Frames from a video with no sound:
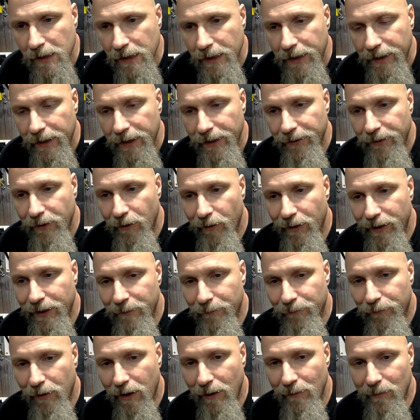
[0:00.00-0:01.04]
And I know I
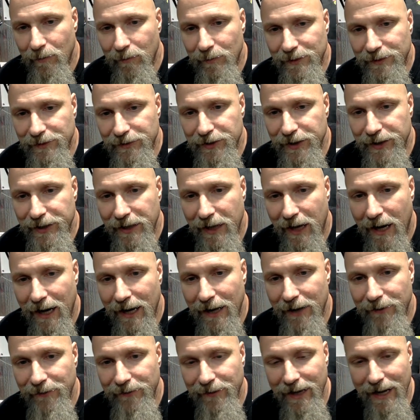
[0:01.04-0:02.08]
could probably cheat
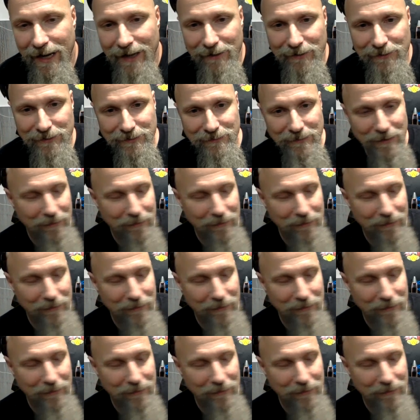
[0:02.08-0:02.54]
higher than that, because